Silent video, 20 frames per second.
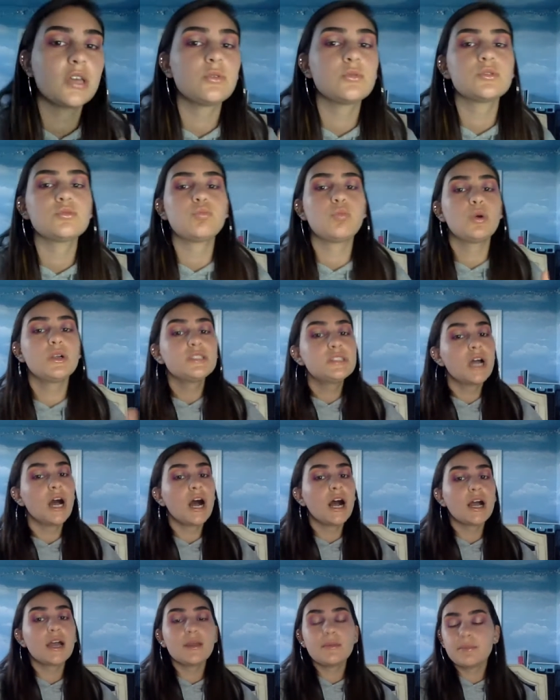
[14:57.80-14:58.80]
It was one
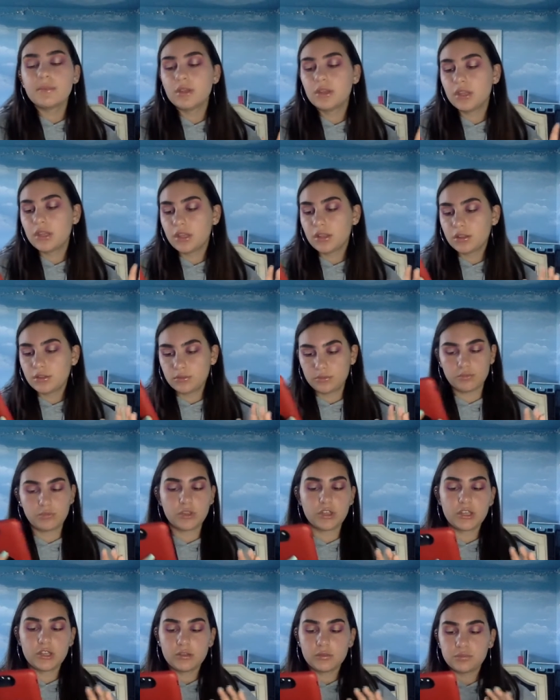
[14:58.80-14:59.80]
time,
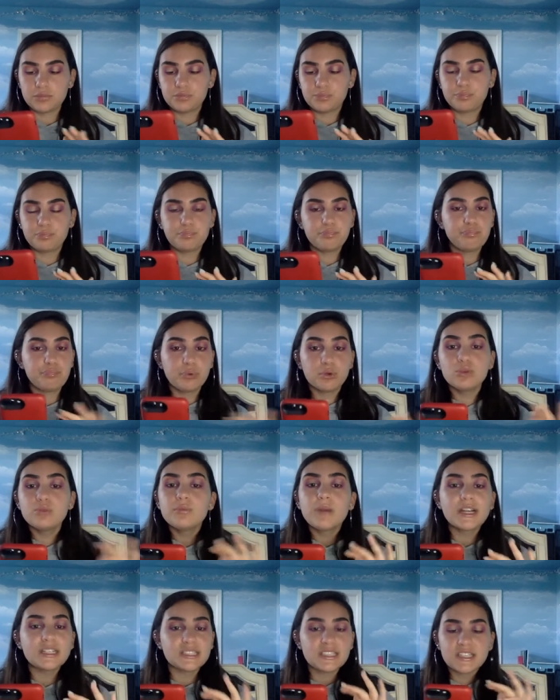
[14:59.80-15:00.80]
like,
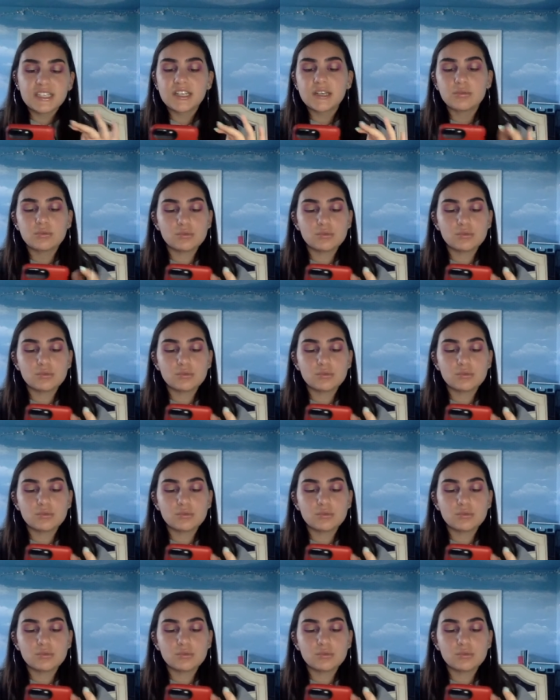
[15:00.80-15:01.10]
boom, I did it.